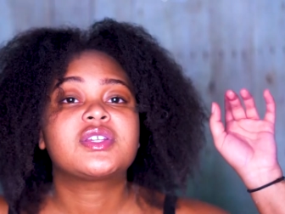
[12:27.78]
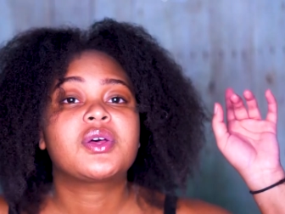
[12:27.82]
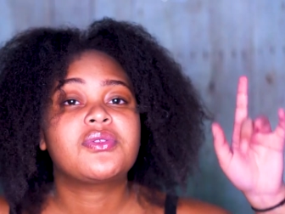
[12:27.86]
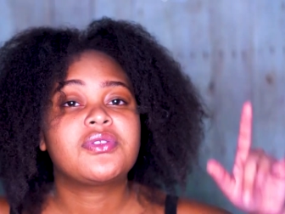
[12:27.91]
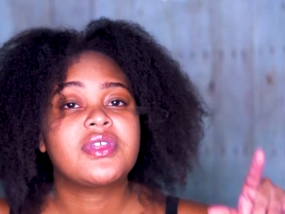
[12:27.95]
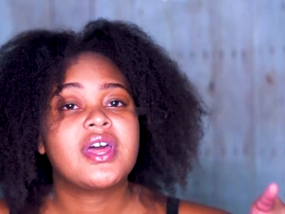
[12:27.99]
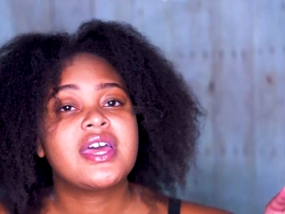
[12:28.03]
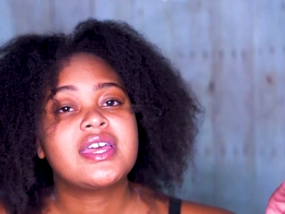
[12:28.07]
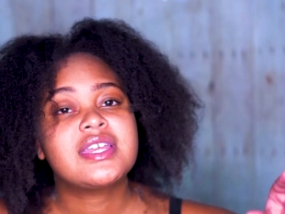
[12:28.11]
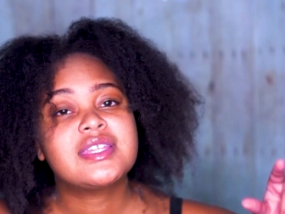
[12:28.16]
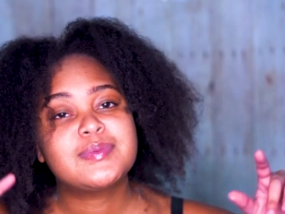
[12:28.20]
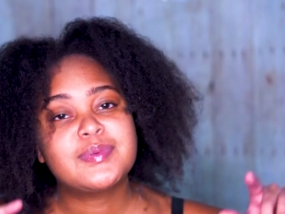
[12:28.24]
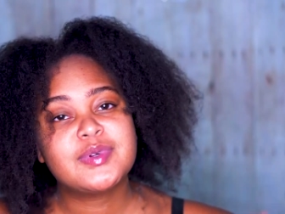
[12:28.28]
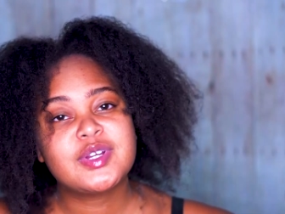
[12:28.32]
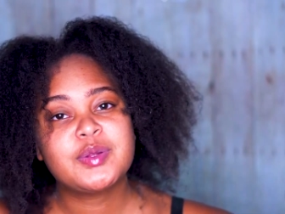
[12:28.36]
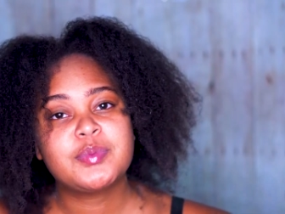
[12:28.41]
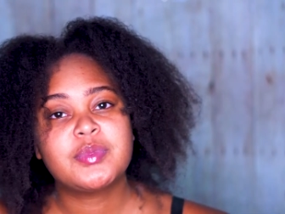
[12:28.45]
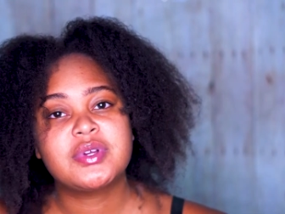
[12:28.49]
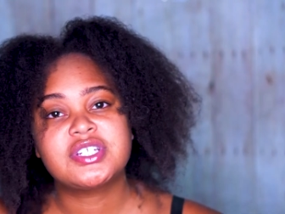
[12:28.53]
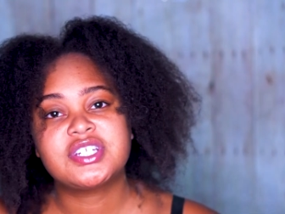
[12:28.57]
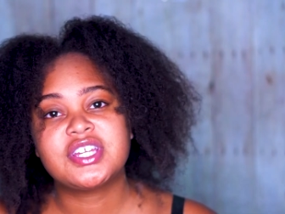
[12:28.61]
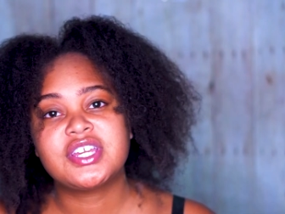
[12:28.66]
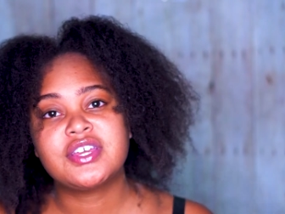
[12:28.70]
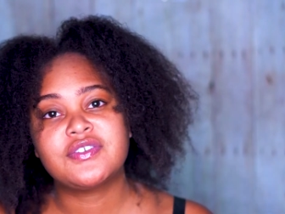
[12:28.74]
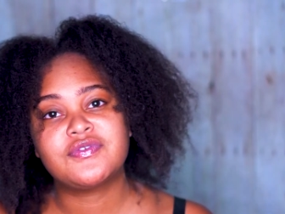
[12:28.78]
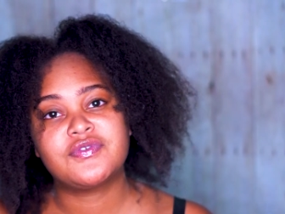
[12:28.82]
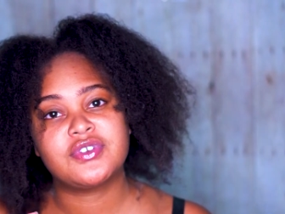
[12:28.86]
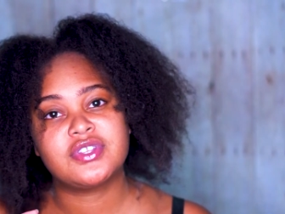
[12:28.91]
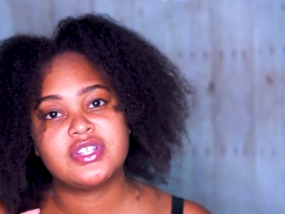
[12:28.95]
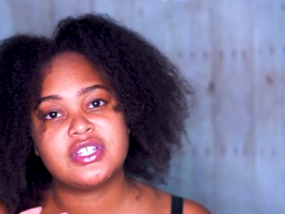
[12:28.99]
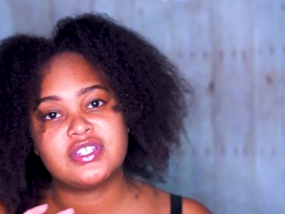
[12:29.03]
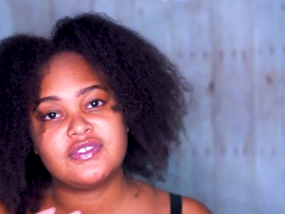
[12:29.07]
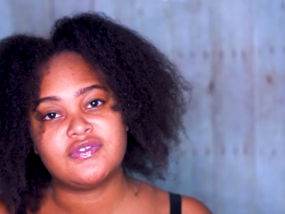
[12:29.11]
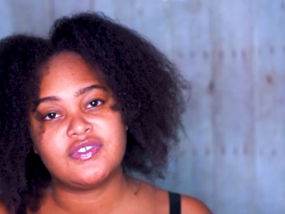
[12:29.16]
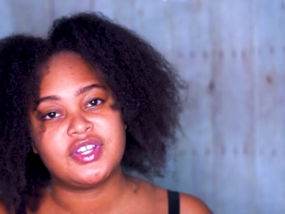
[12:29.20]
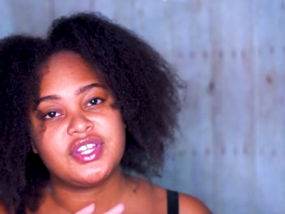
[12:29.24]
So that is pretty much it
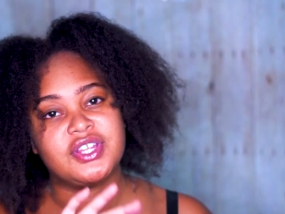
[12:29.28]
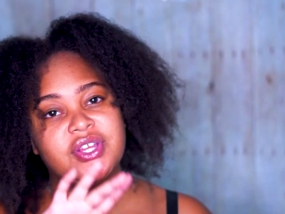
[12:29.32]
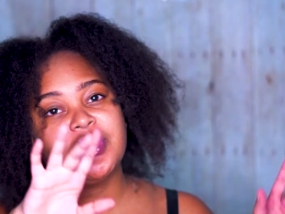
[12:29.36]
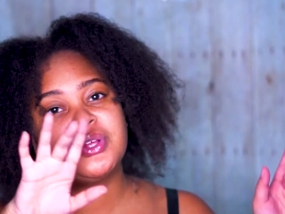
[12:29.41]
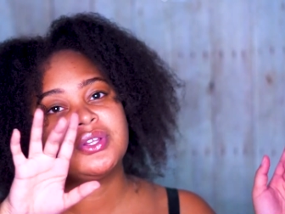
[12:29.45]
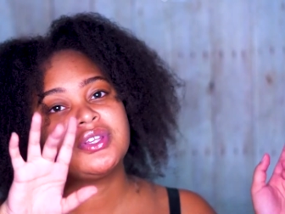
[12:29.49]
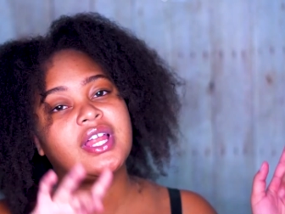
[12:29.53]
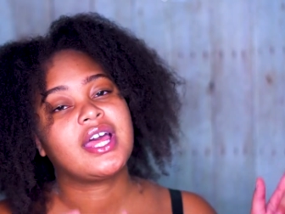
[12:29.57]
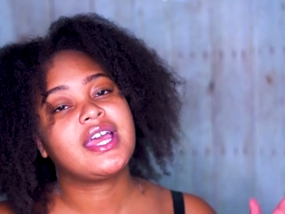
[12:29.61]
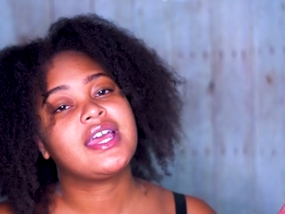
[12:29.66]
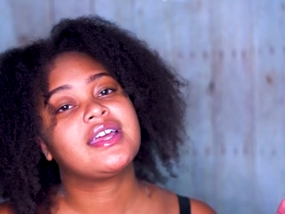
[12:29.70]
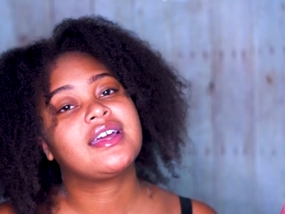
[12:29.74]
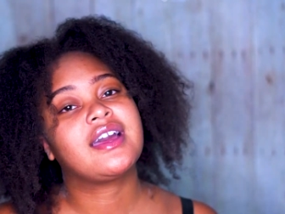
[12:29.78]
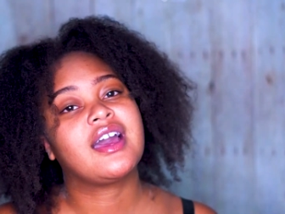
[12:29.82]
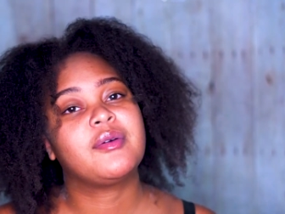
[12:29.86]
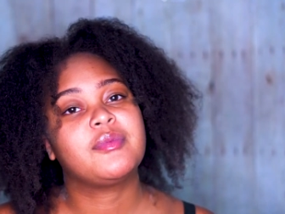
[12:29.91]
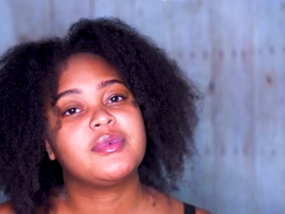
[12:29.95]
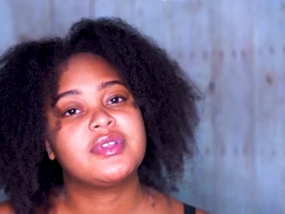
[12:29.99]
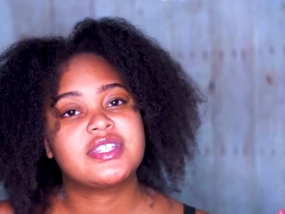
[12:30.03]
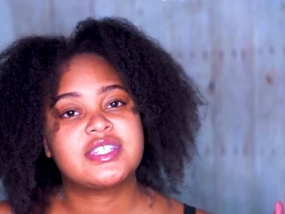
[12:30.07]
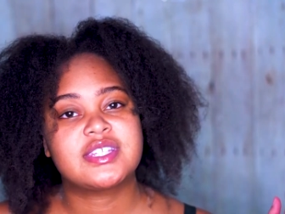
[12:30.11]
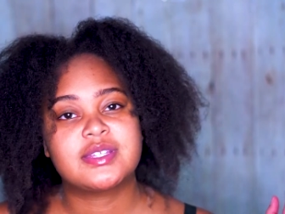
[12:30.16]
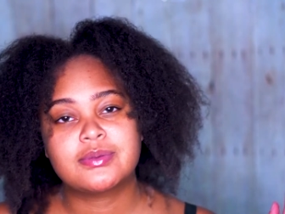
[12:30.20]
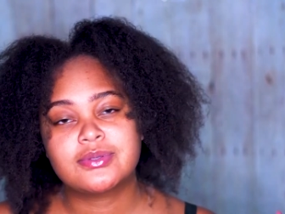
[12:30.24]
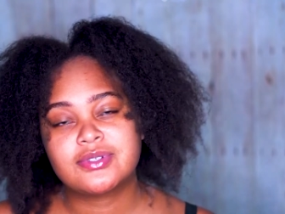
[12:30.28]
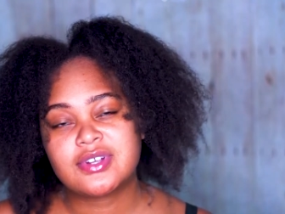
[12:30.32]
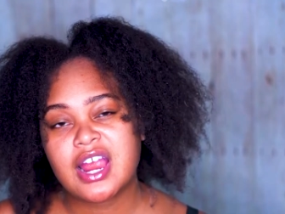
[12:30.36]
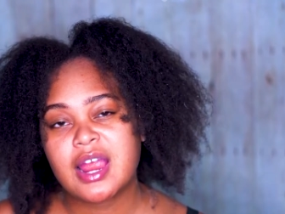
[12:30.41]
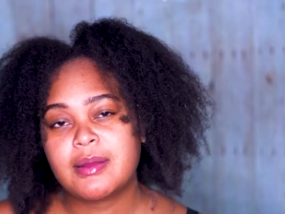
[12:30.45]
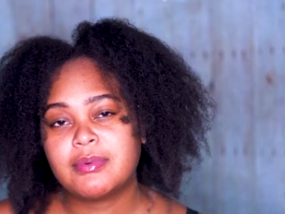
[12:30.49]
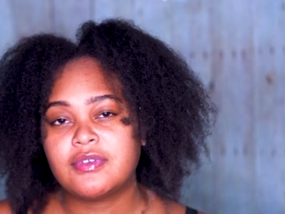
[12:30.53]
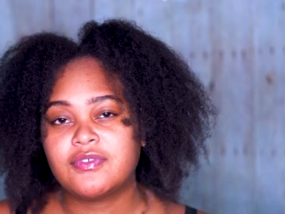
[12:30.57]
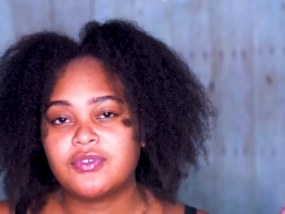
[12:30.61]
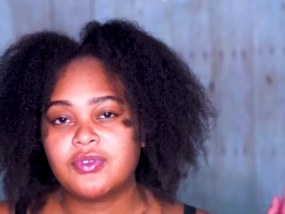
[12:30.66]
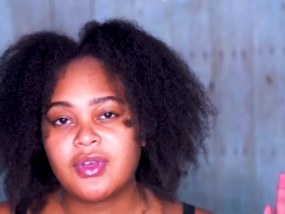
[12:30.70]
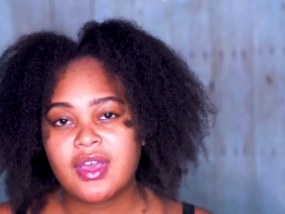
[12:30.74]
for this video. Like, comment,
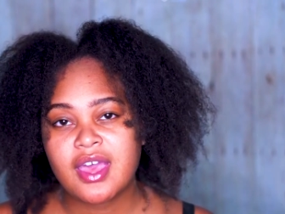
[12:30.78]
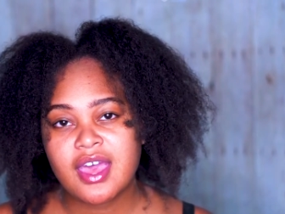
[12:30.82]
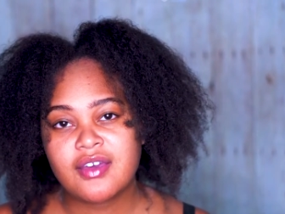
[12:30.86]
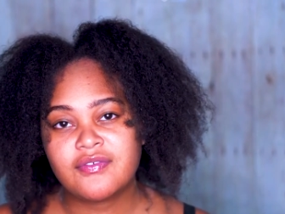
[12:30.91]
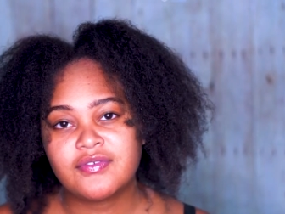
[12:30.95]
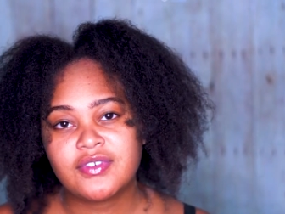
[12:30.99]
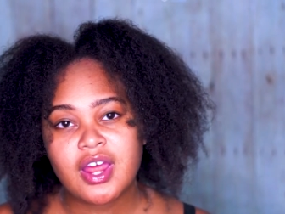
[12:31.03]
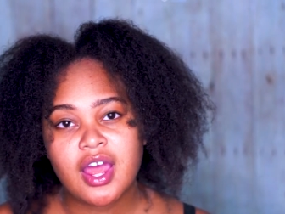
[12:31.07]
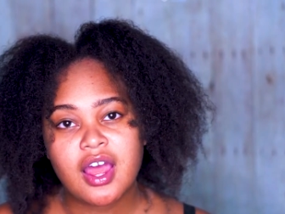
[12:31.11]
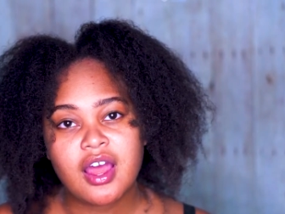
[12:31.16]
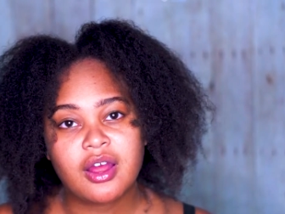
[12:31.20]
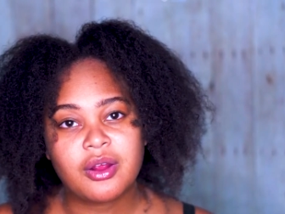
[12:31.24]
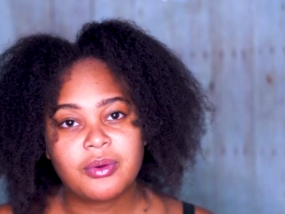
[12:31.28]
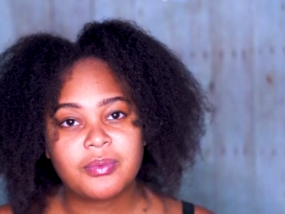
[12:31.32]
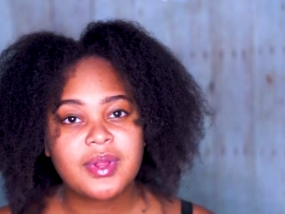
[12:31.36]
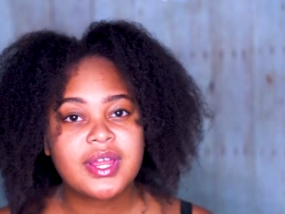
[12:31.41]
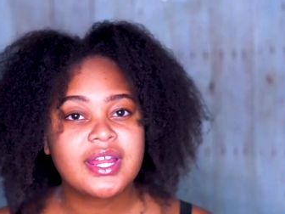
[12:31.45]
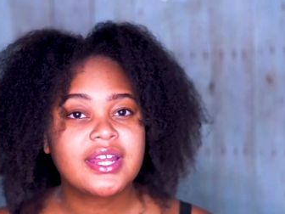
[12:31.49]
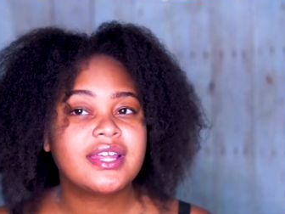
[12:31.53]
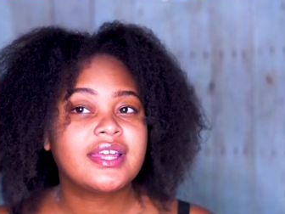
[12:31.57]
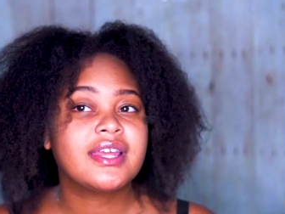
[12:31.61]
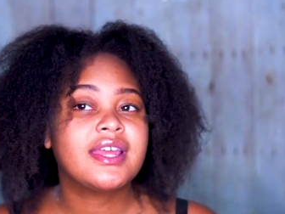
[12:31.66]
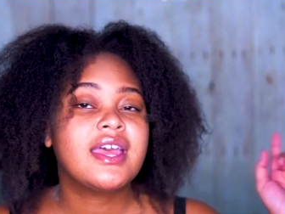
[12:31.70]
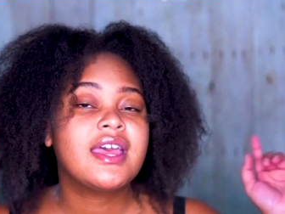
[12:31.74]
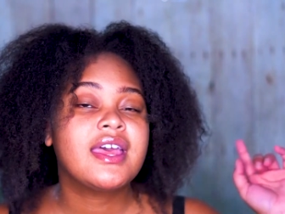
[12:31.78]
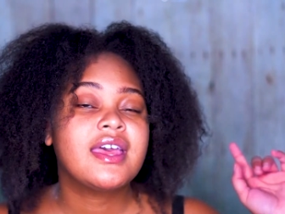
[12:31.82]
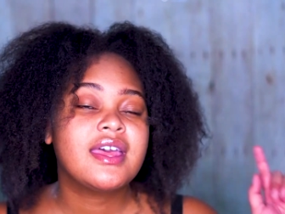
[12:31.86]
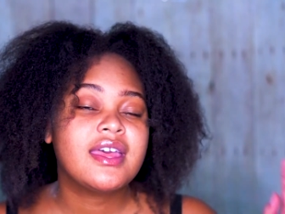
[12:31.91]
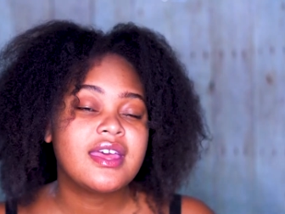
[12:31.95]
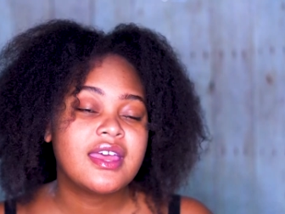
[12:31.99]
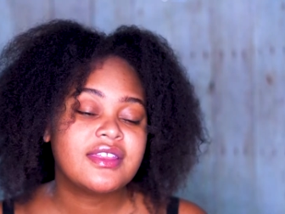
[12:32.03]
subscribe if you have not already.